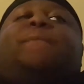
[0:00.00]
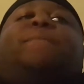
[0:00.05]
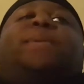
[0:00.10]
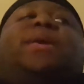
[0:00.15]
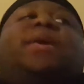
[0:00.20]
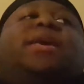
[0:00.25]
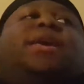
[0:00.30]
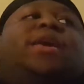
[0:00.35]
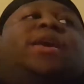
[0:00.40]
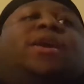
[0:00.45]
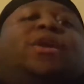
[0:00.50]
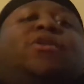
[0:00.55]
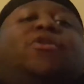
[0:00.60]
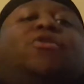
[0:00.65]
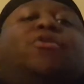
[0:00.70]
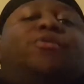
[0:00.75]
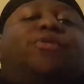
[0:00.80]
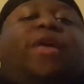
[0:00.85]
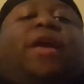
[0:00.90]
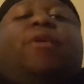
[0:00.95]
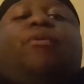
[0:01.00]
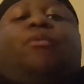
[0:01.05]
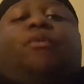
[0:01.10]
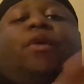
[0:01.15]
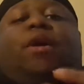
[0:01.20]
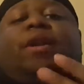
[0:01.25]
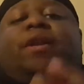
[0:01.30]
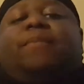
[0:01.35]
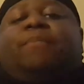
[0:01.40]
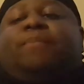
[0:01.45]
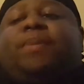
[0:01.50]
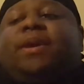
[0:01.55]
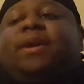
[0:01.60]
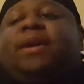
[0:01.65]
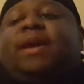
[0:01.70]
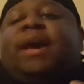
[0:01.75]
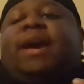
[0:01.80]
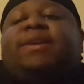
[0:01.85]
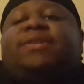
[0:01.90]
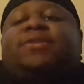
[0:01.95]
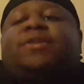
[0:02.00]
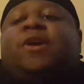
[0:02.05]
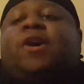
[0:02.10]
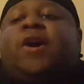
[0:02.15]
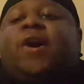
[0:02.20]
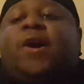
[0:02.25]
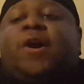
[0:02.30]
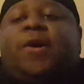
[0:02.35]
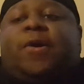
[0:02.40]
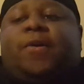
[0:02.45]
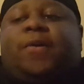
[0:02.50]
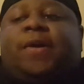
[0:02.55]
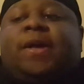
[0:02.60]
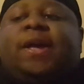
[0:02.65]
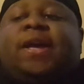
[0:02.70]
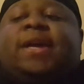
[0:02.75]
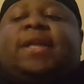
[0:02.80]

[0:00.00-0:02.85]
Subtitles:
be who they want to be as a hoe.